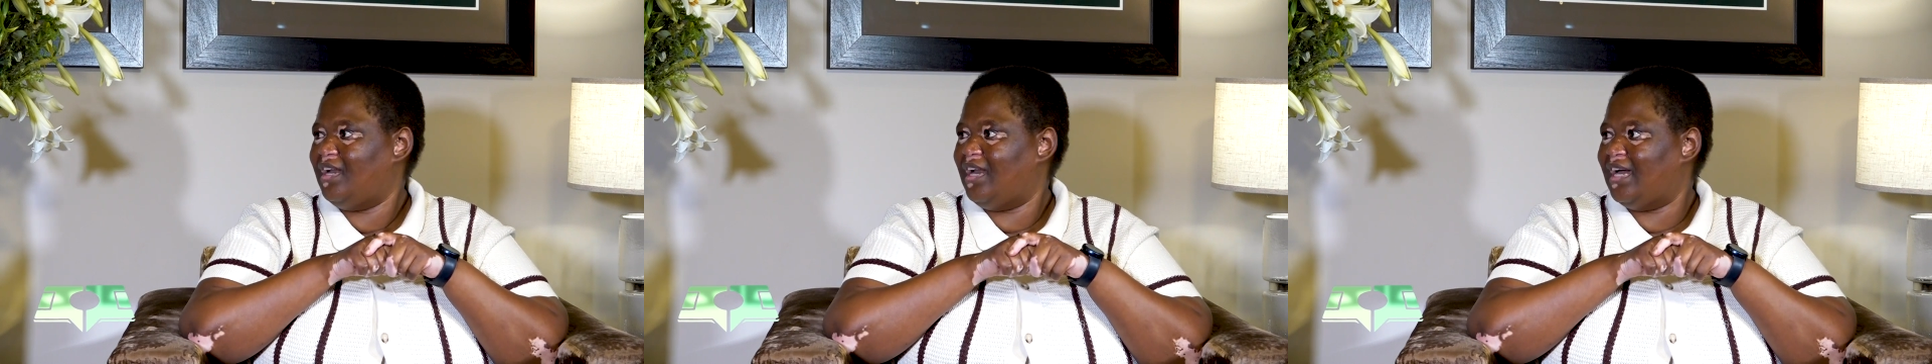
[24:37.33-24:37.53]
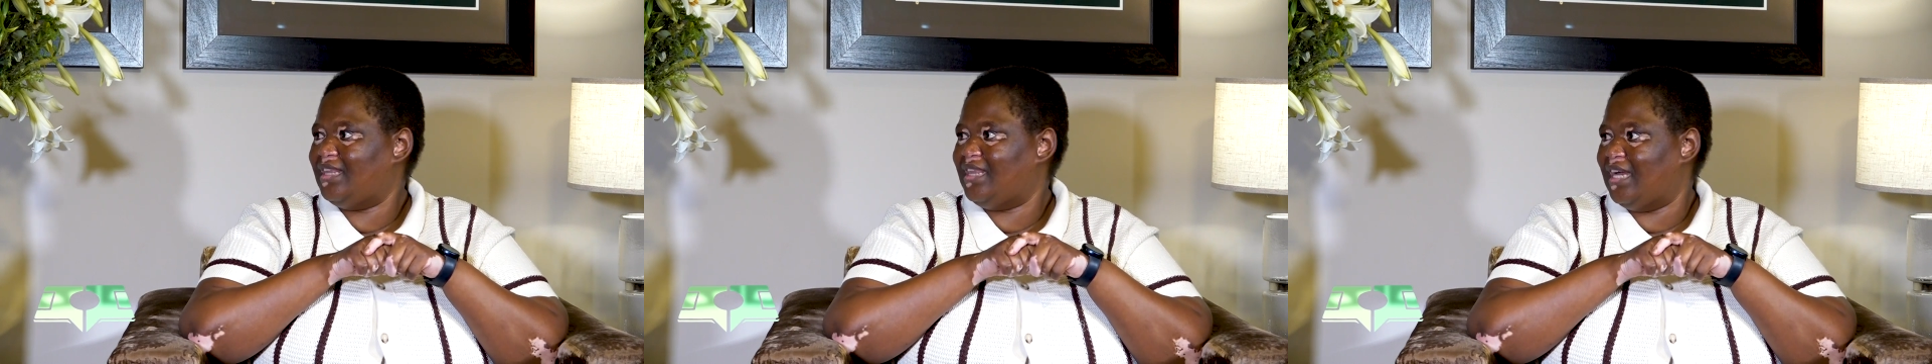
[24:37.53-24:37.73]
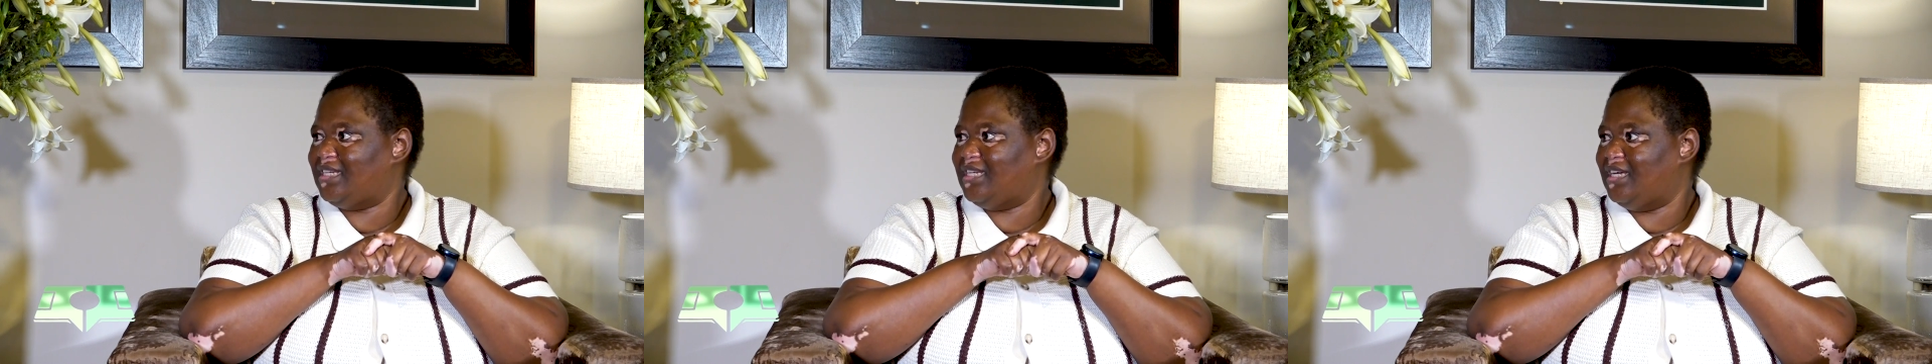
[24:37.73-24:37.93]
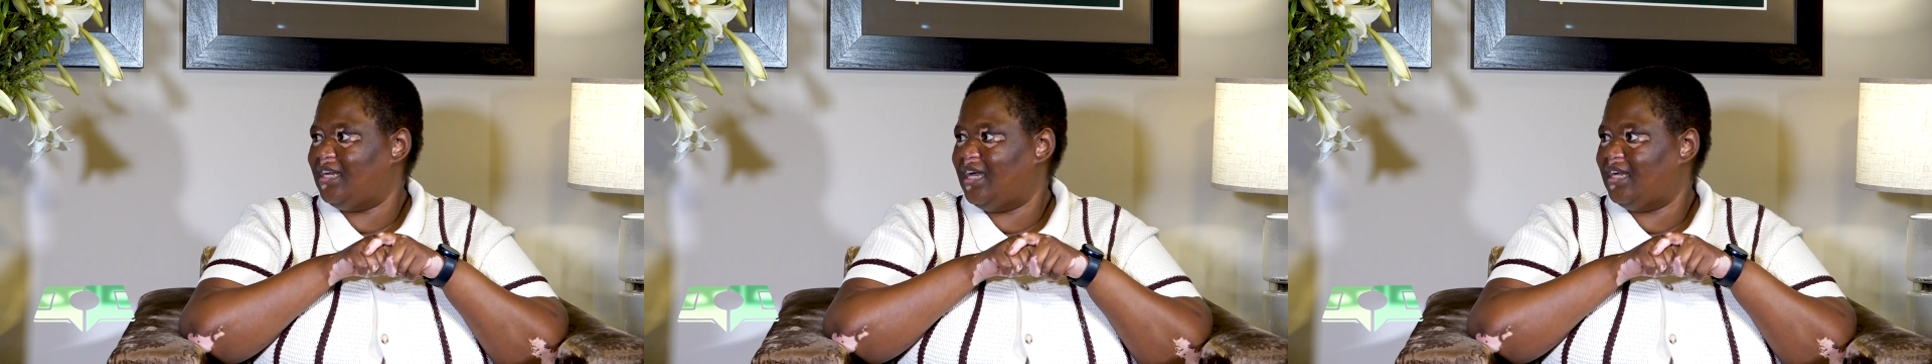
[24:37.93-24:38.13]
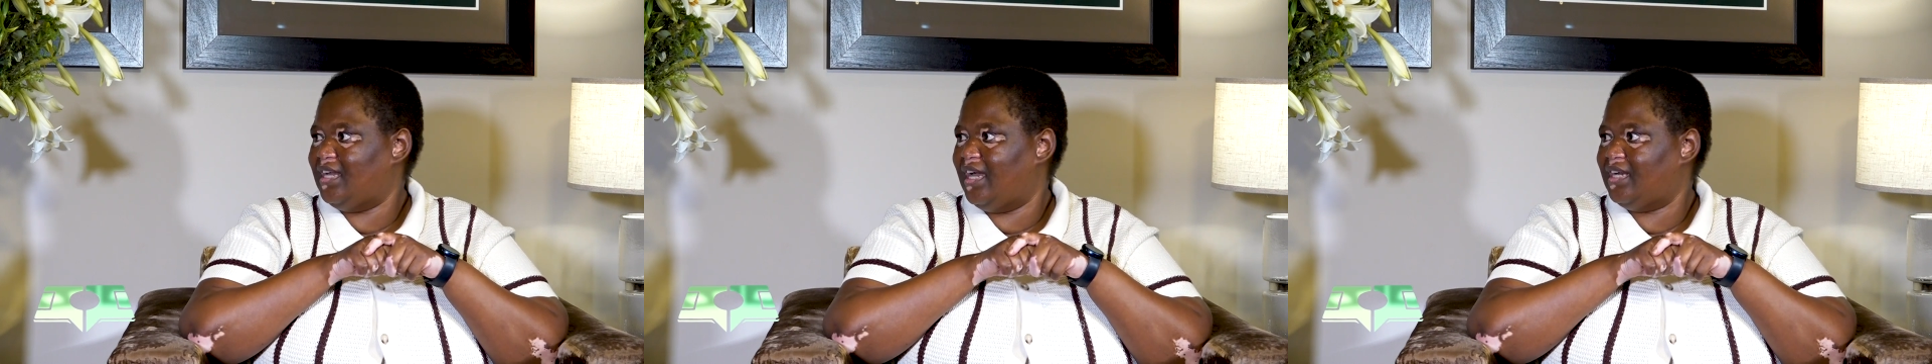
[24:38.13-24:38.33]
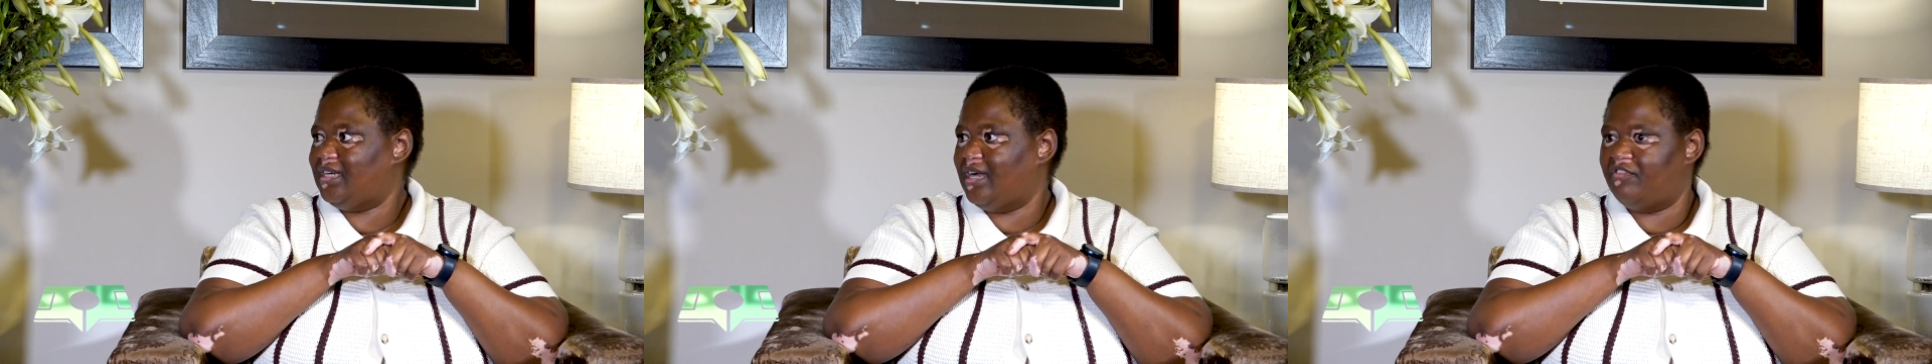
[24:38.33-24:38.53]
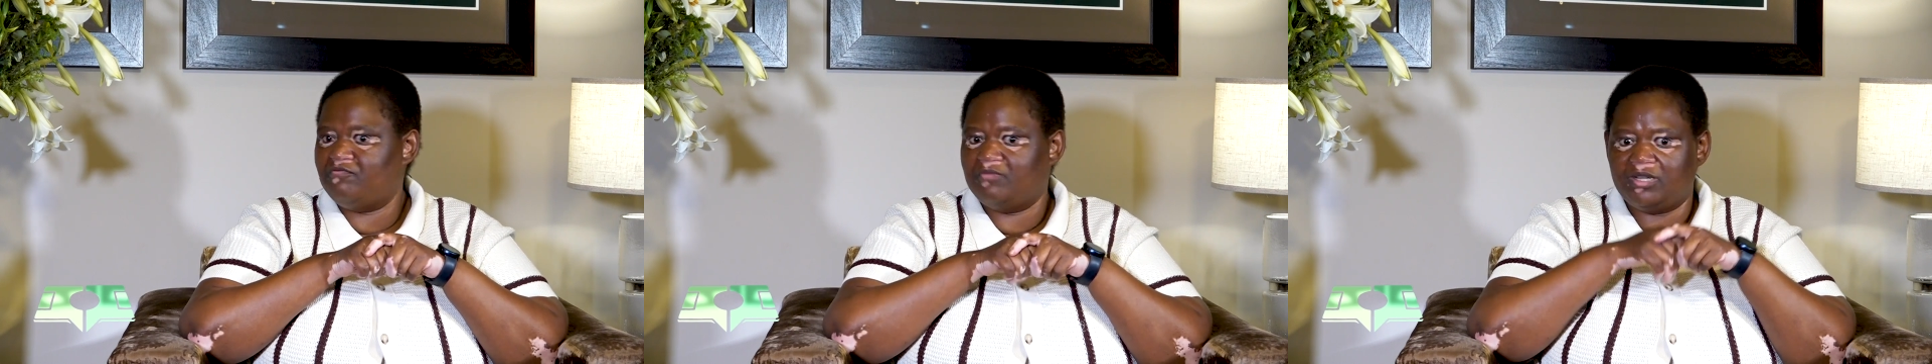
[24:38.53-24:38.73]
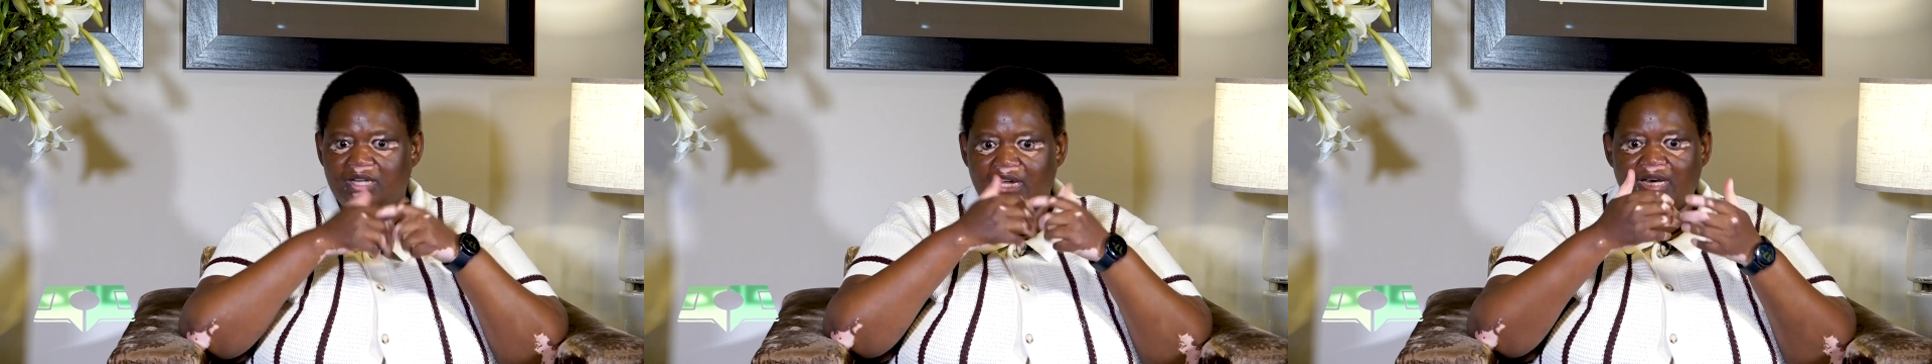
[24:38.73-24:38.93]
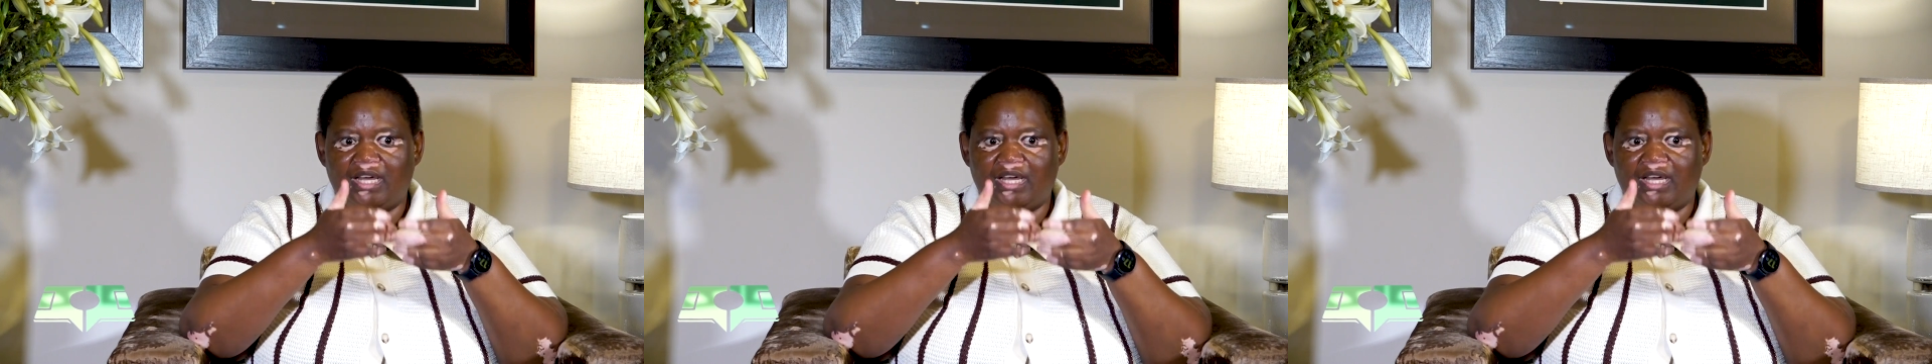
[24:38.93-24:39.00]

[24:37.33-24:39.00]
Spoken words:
like that at government.